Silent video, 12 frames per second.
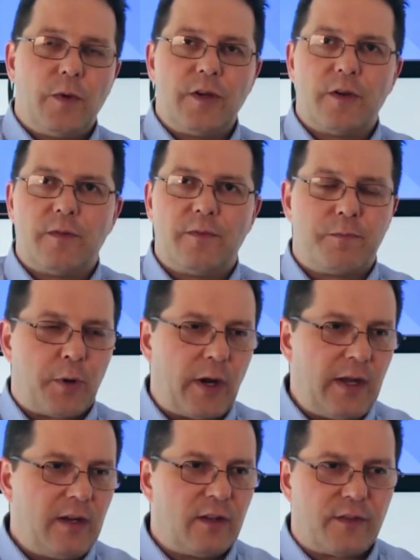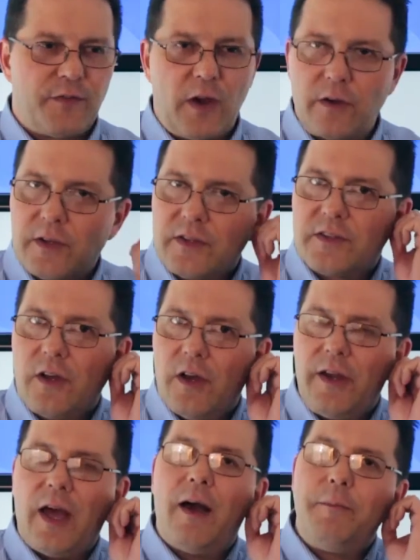When your brain is focused
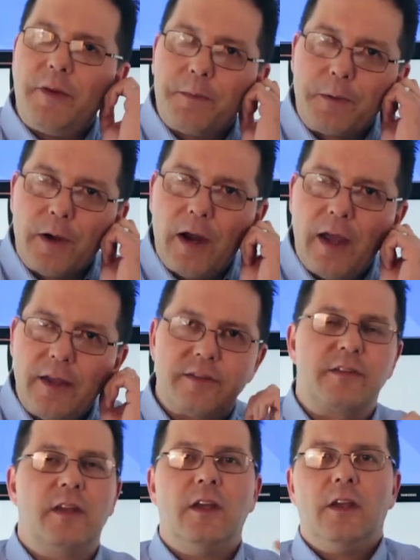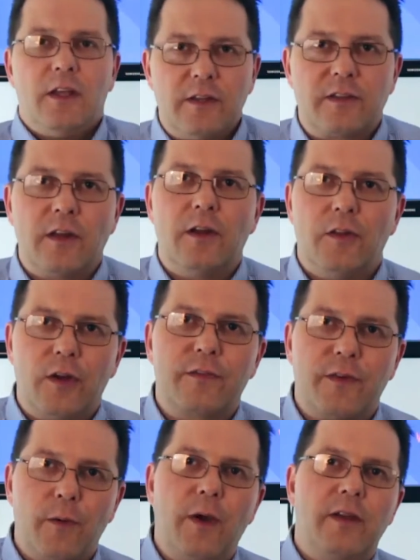on, I'm depressed, it's going to look
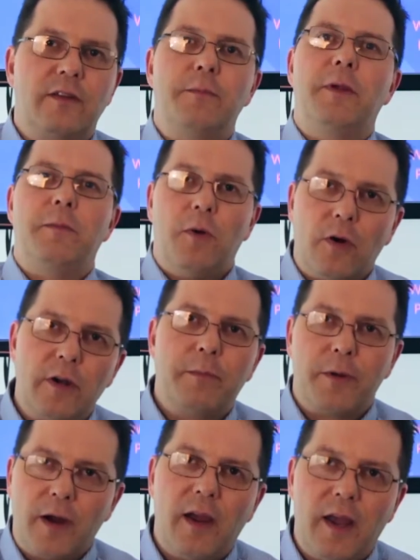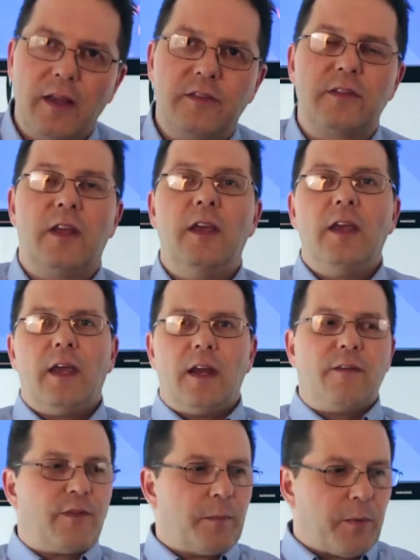for ways to be more depressed.
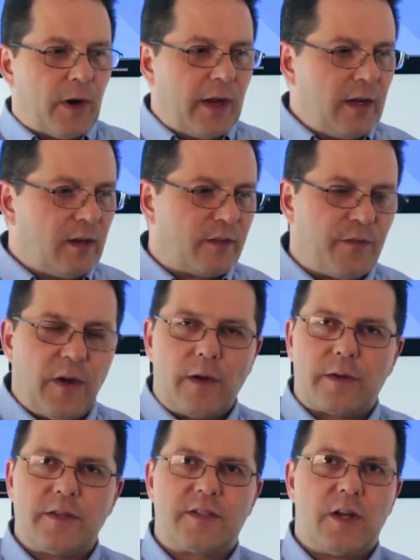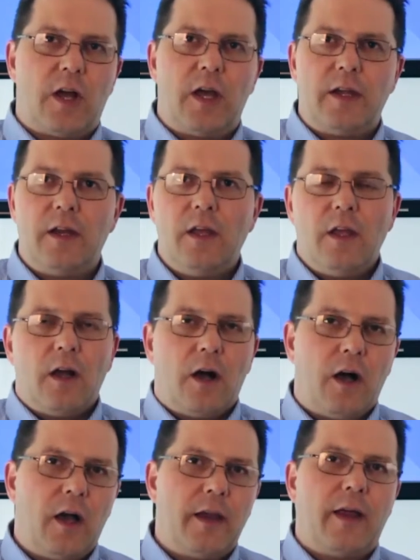And if your brain is focused on
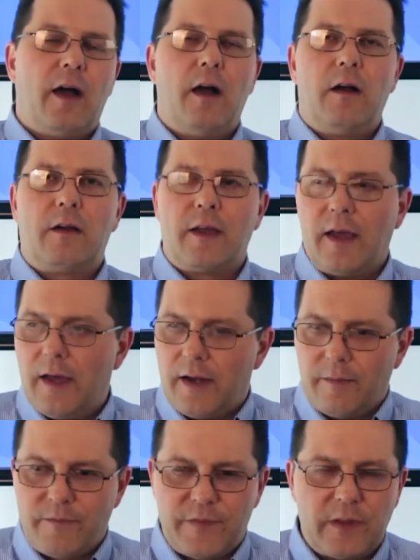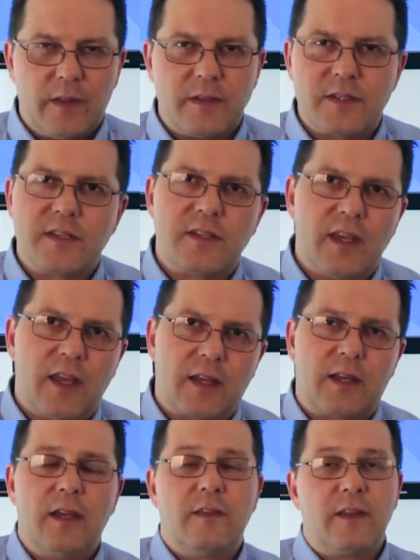oh God, I'm feeling sick,